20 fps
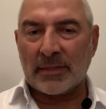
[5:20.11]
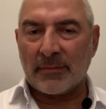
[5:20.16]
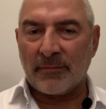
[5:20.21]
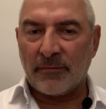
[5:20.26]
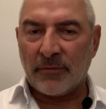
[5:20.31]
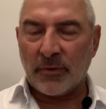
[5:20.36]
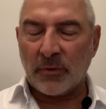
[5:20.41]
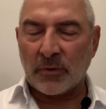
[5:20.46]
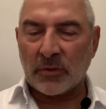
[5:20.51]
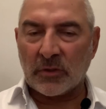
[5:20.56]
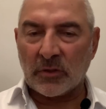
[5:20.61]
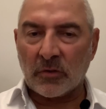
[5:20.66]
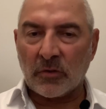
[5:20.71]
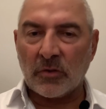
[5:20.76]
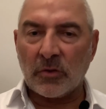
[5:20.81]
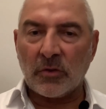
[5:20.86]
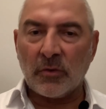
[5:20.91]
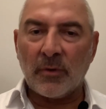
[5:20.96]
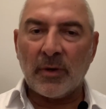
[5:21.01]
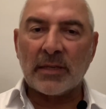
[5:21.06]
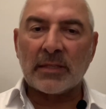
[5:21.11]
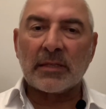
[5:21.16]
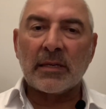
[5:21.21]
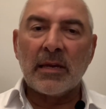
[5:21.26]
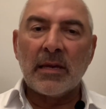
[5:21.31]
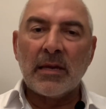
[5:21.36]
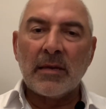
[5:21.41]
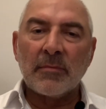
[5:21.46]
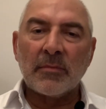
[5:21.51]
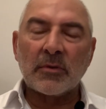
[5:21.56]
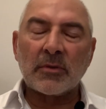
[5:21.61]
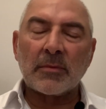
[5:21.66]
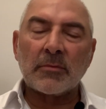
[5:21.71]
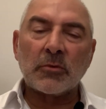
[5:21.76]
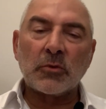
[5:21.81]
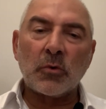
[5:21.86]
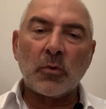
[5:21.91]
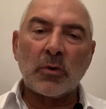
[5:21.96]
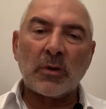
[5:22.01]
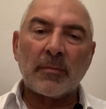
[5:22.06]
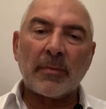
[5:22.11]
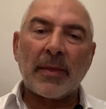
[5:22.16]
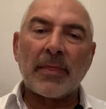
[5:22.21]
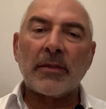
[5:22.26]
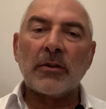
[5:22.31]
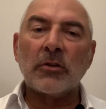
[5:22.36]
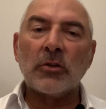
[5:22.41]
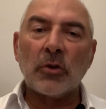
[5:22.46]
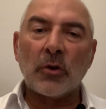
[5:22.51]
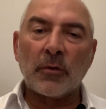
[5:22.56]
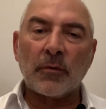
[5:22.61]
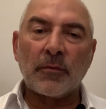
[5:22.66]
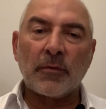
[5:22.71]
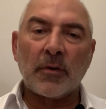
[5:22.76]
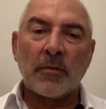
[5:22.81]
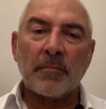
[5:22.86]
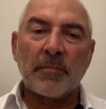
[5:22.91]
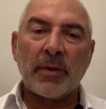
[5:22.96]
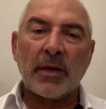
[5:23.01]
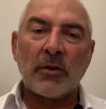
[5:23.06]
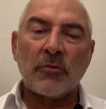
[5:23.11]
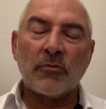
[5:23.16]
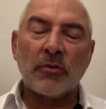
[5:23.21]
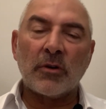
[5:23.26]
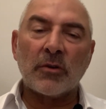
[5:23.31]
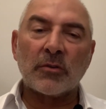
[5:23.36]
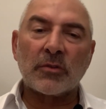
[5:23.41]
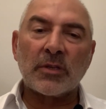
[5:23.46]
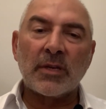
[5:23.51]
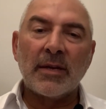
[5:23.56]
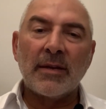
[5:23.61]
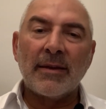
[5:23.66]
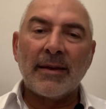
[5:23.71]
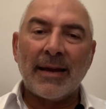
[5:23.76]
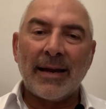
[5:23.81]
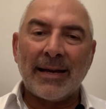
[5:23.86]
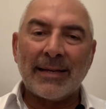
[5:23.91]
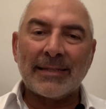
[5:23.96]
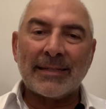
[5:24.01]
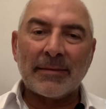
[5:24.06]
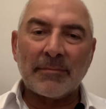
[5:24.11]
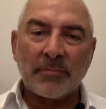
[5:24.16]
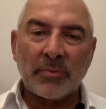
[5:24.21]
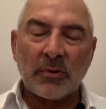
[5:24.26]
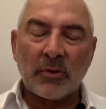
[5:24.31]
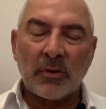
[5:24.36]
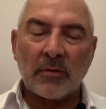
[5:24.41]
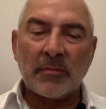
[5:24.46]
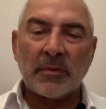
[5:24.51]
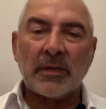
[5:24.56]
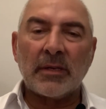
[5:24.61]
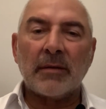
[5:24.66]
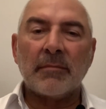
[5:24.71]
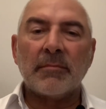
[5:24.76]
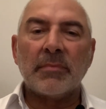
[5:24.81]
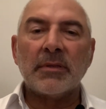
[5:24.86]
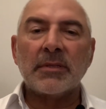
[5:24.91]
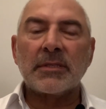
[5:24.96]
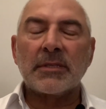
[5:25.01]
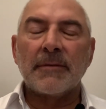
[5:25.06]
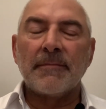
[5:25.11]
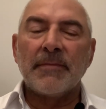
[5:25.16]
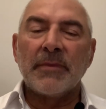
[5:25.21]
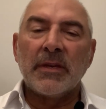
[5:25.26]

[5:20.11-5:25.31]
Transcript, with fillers: I'm focusing on the US because I'm talking about the non-farm payrolls and employment numbers.